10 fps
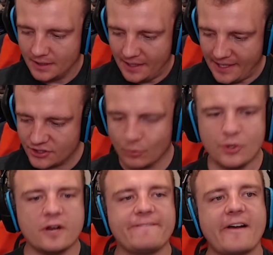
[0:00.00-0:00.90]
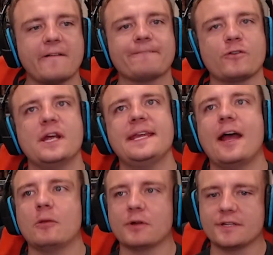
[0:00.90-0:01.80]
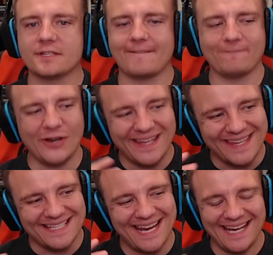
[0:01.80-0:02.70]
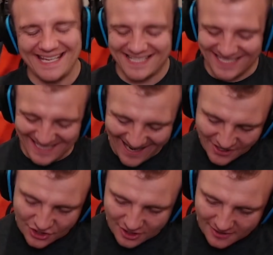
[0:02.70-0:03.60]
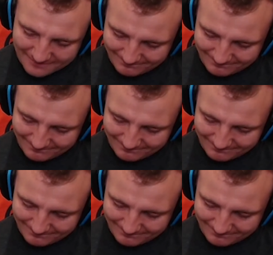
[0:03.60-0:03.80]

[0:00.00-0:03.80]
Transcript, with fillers: And so we're going to follow Frank Alberts, Frank the Tank. He's going to catcher.